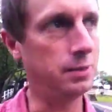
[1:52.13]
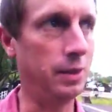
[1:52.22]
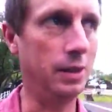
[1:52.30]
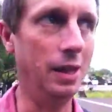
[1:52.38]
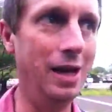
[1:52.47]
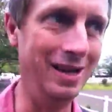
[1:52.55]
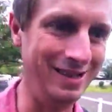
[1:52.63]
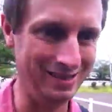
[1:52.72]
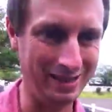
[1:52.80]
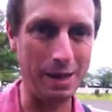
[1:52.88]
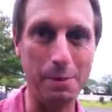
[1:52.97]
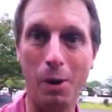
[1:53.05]
what a
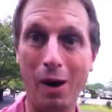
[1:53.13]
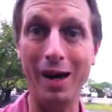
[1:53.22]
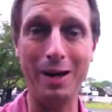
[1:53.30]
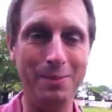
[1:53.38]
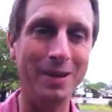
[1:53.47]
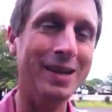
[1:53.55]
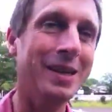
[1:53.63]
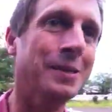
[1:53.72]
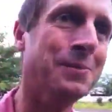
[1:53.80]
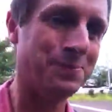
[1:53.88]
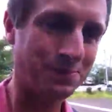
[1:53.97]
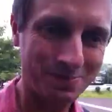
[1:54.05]
lame-o I am.
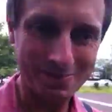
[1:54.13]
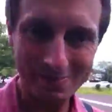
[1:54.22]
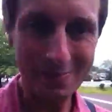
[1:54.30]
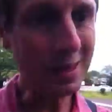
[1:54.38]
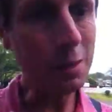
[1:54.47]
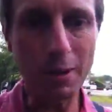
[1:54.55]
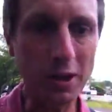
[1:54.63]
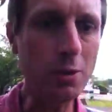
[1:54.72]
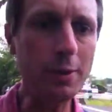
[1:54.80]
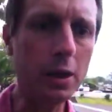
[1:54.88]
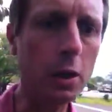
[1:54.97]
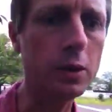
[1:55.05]
But
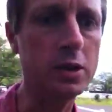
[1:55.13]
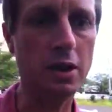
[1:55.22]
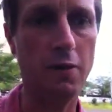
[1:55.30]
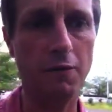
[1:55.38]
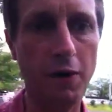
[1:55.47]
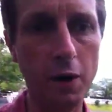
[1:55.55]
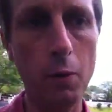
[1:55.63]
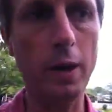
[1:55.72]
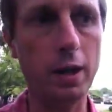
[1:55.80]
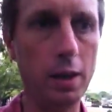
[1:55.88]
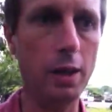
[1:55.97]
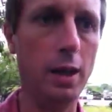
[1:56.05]
Yumiko is very
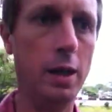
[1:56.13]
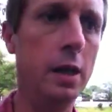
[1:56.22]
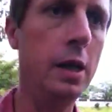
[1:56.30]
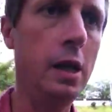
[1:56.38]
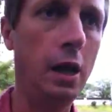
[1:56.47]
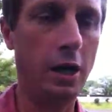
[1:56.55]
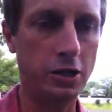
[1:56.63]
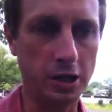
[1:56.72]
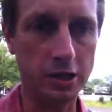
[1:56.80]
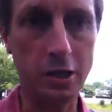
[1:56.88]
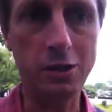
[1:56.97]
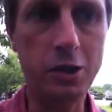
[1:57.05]
well
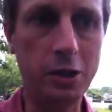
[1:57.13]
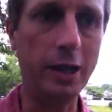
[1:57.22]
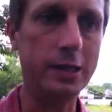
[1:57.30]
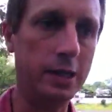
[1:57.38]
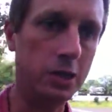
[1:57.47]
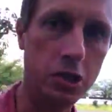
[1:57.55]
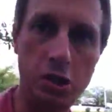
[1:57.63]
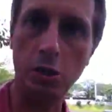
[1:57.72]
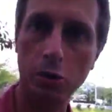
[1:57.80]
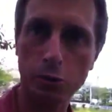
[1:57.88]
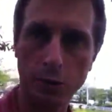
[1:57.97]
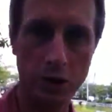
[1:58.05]
adjusted to the United States. She
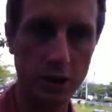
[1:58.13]
knows